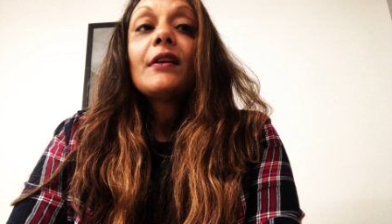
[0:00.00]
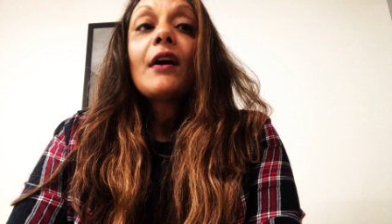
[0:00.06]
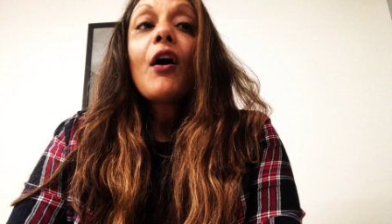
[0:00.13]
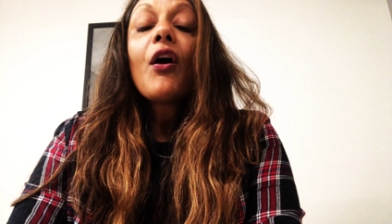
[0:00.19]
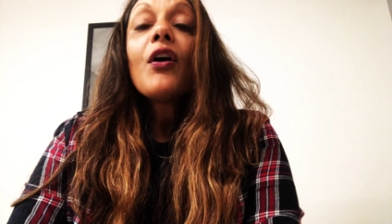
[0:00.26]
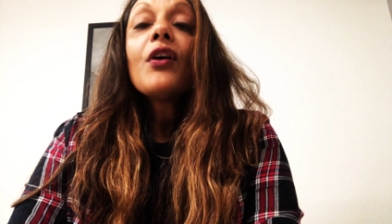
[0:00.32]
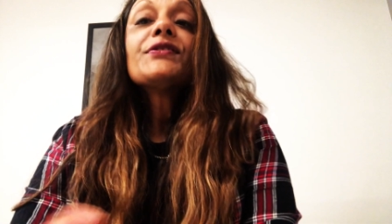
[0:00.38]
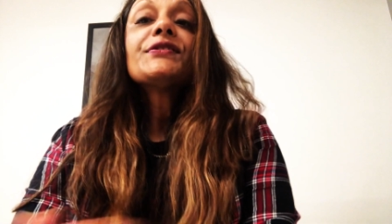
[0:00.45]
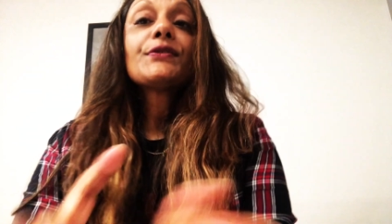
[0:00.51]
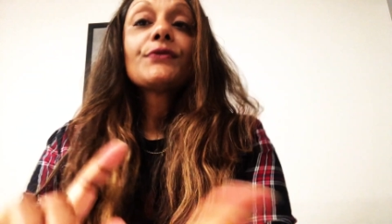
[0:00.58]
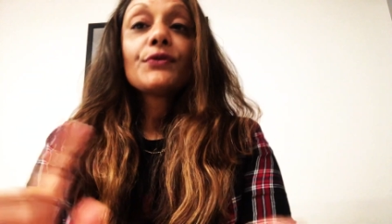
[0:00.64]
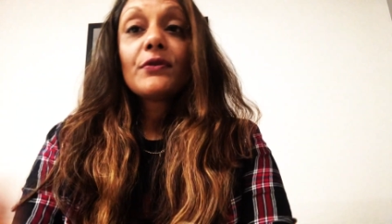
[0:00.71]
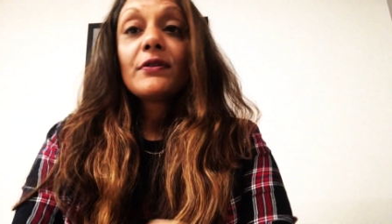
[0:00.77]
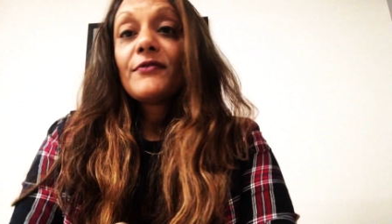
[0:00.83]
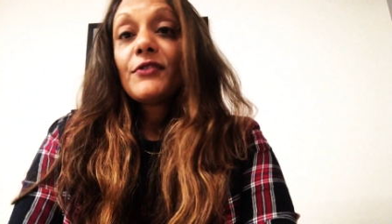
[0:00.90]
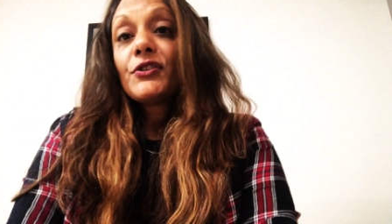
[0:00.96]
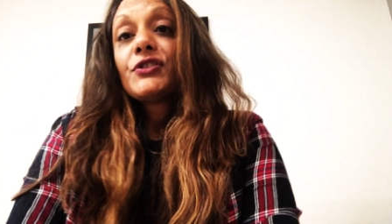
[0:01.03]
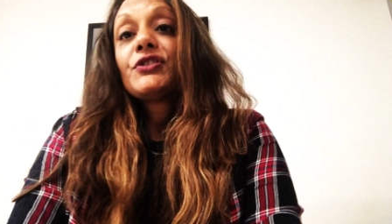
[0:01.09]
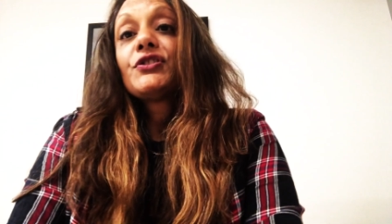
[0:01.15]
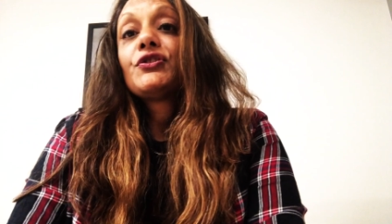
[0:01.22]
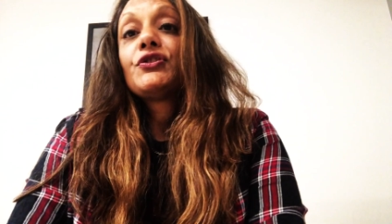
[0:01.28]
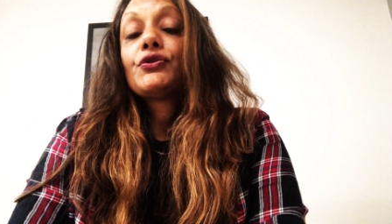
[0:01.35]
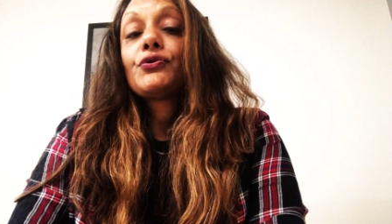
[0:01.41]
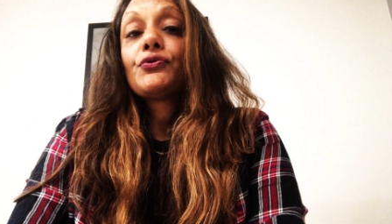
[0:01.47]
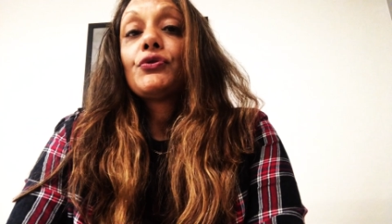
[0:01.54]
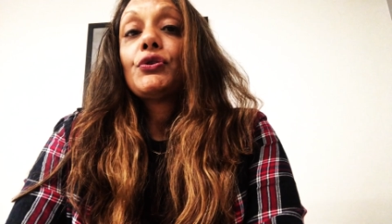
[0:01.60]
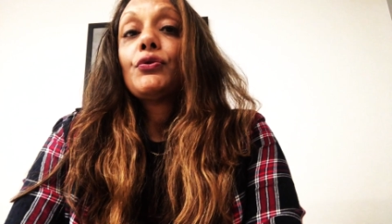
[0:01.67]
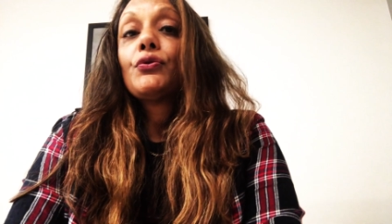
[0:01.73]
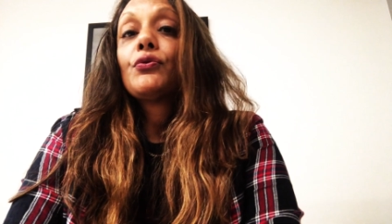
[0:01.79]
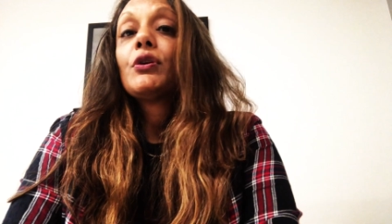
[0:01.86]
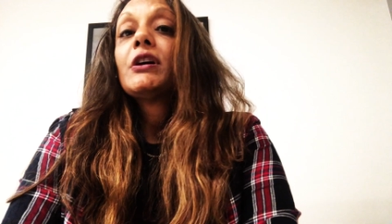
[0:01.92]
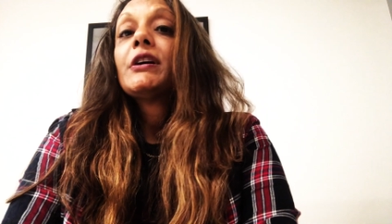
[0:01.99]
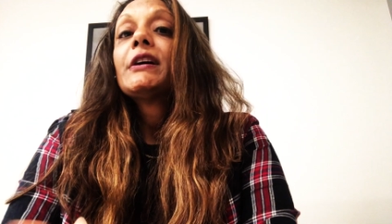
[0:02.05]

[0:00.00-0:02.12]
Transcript: Also, the reverse is true.